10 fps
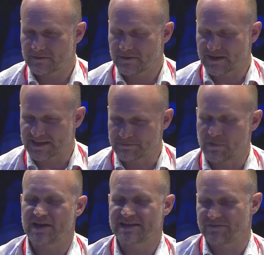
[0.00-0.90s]
I guess
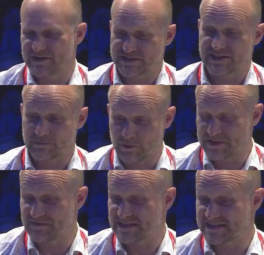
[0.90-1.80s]
my definition, and probably
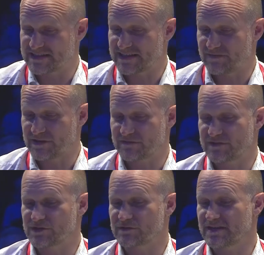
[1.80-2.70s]
the VC's definition
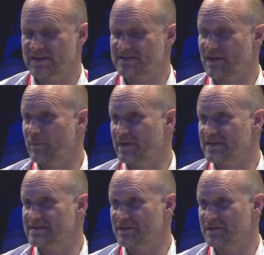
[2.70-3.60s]
of insurtech, is
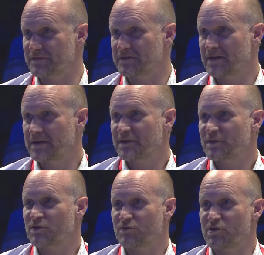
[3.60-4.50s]
companies that have
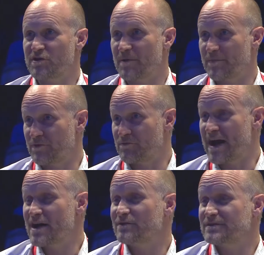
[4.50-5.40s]
grown up
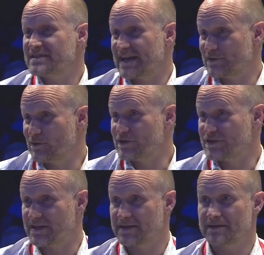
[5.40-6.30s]
around a
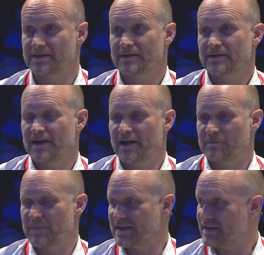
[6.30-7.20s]
technology,
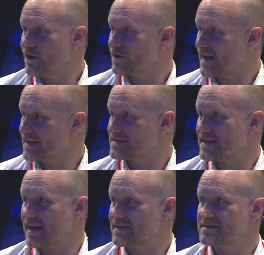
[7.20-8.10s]
and in our case,
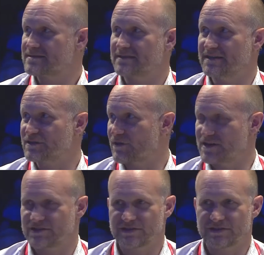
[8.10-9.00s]
that's
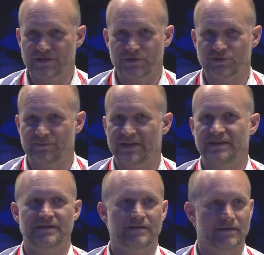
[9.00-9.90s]
integration into social
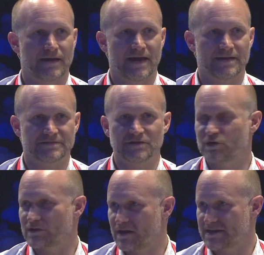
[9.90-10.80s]
media and
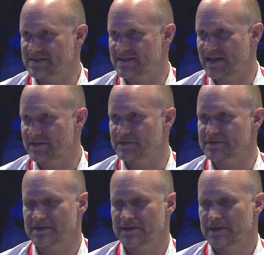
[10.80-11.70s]
online sales,